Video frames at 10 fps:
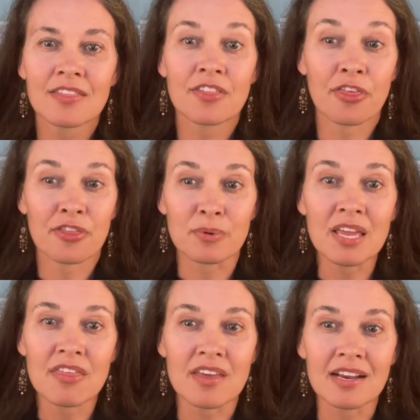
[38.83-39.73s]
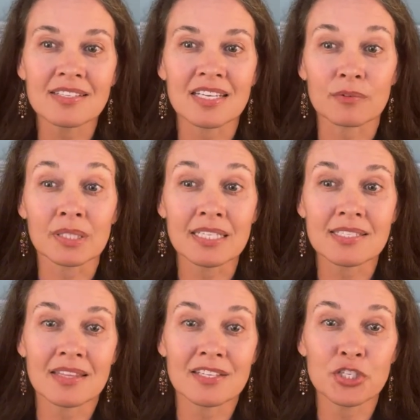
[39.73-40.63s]
The three things that really
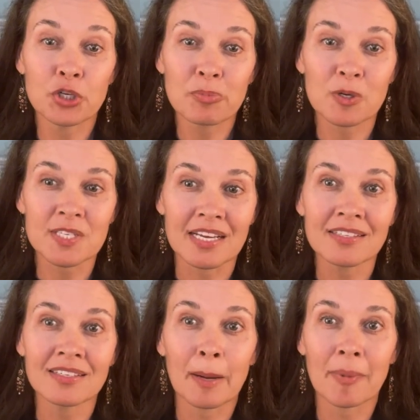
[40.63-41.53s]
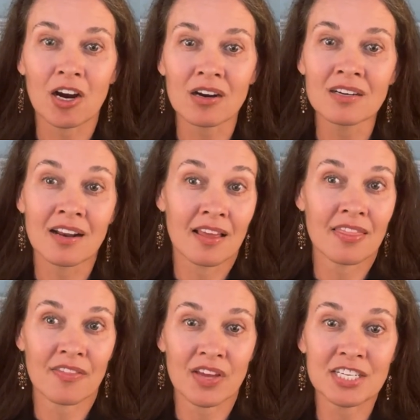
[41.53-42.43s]
set the 2% apart
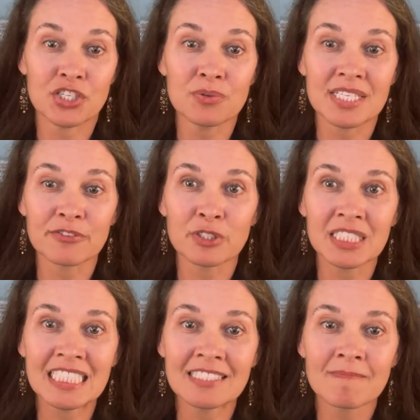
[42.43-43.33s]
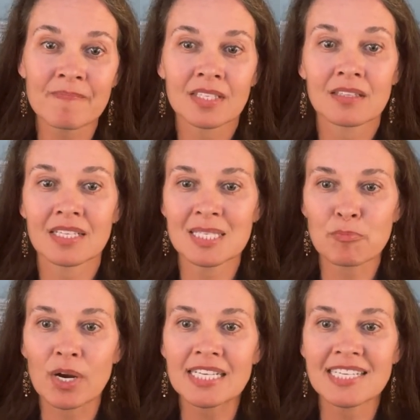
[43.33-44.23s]
that they do differently, let's
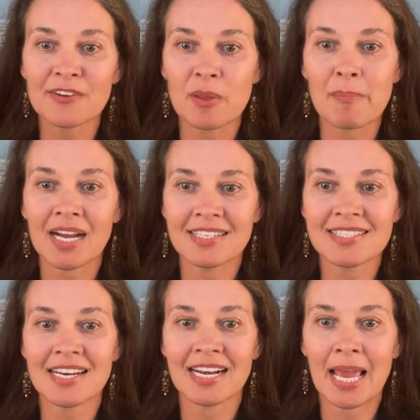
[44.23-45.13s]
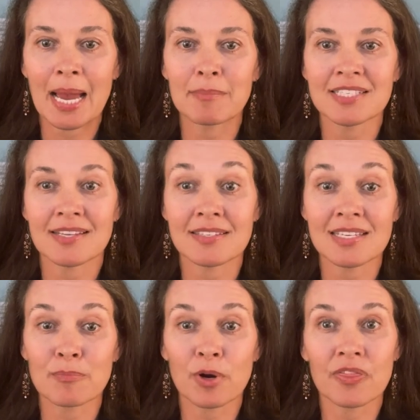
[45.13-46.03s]
break down the mindset and habits that
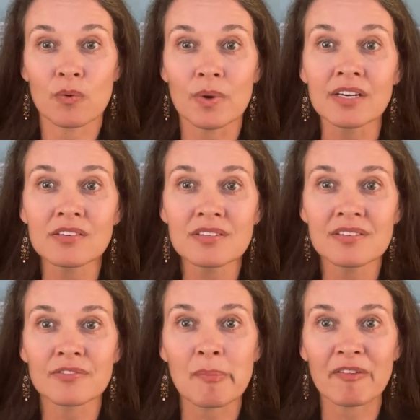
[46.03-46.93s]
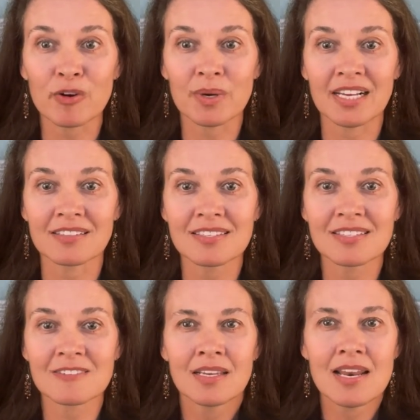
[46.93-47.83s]
separate the winners from everyone
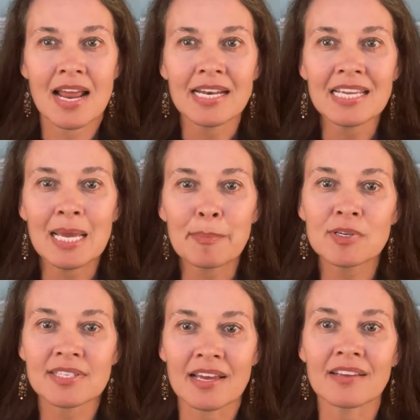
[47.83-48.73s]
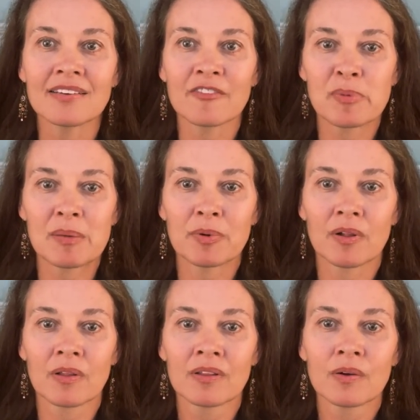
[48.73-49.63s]
else. 98% of
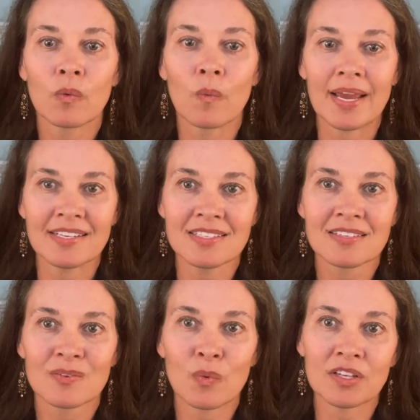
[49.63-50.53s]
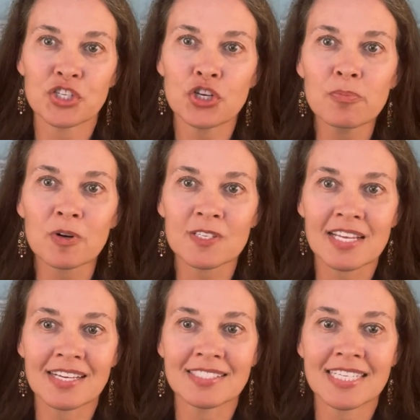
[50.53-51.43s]
people wait, while
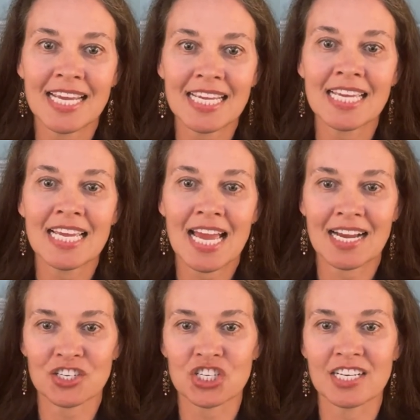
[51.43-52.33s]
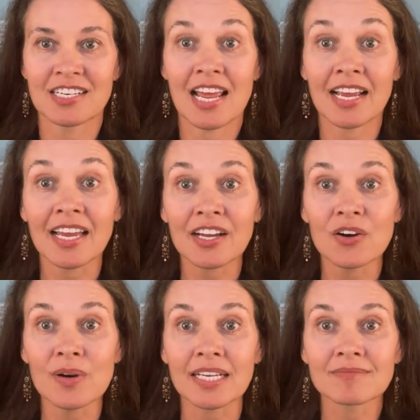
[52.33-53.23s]
2% take action and get
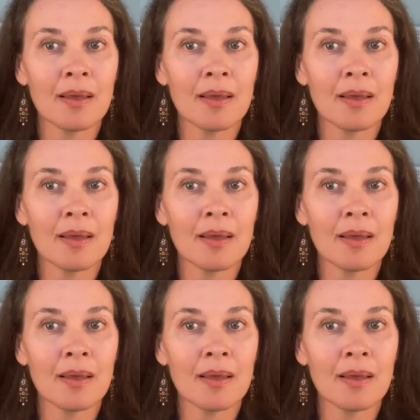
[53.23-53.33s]
going.